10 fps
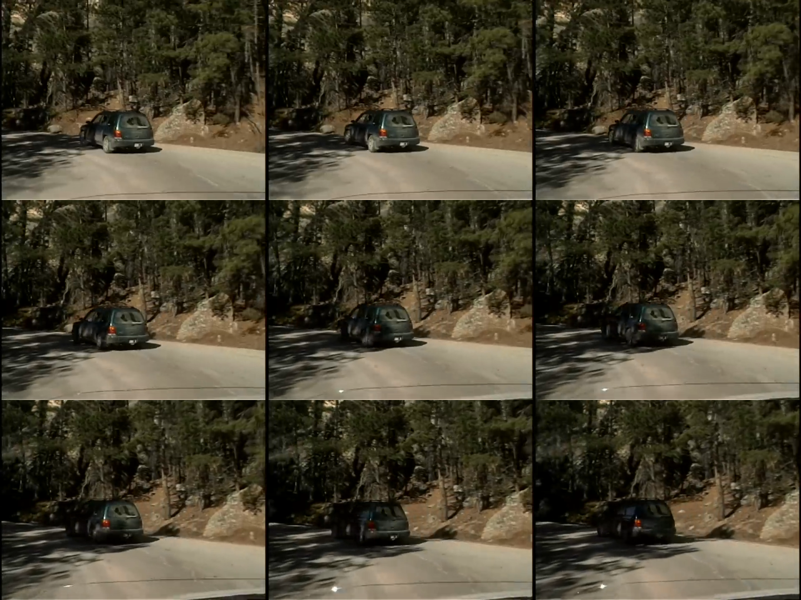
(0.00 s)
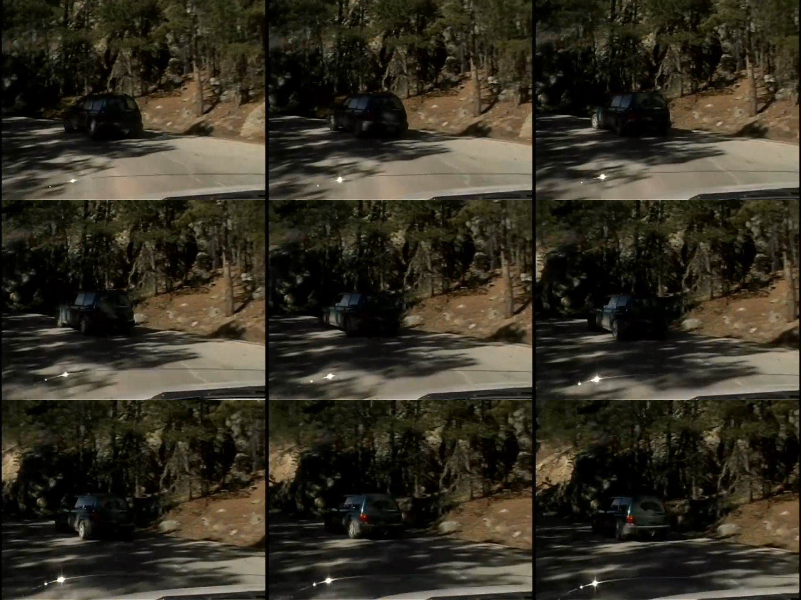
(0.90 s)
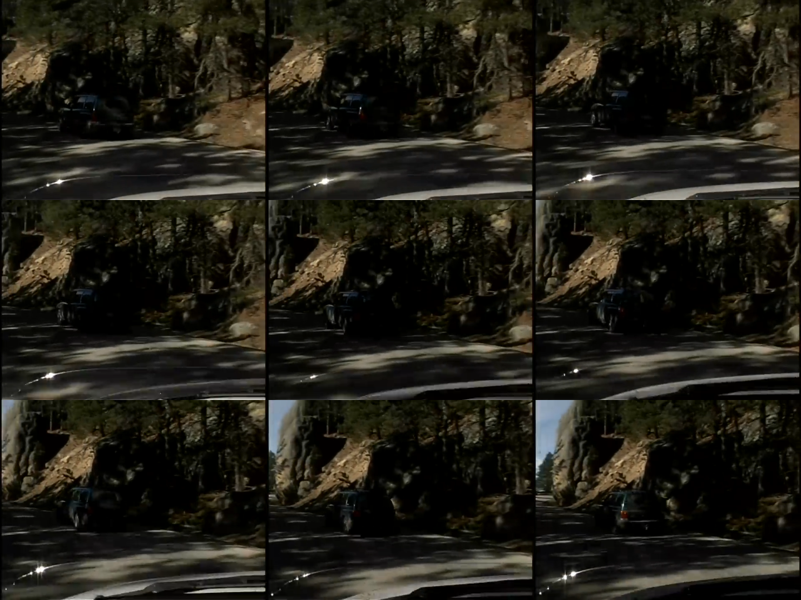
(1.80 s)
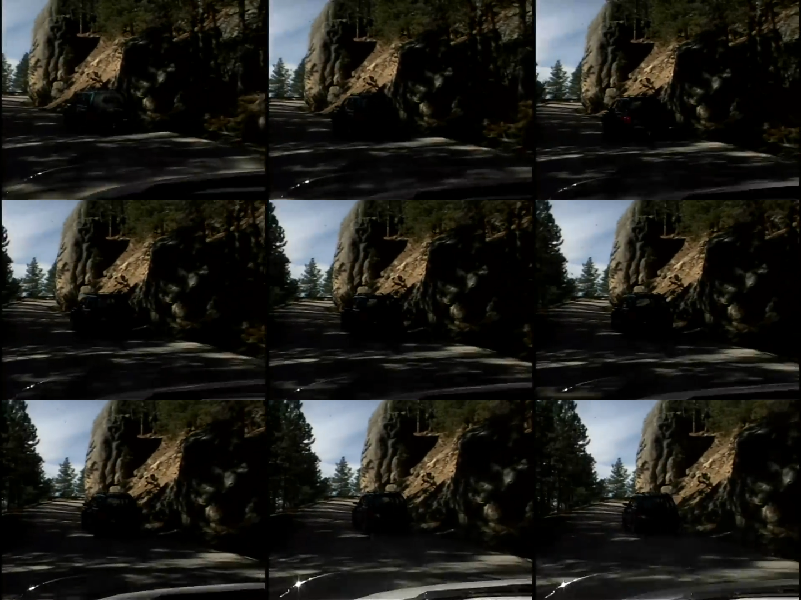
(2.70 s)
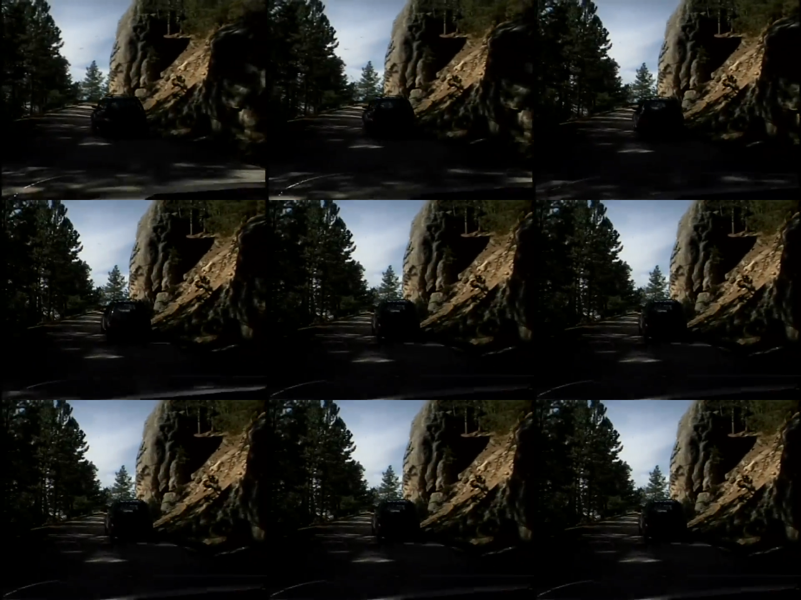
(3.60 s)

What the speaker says: (no speaker visible)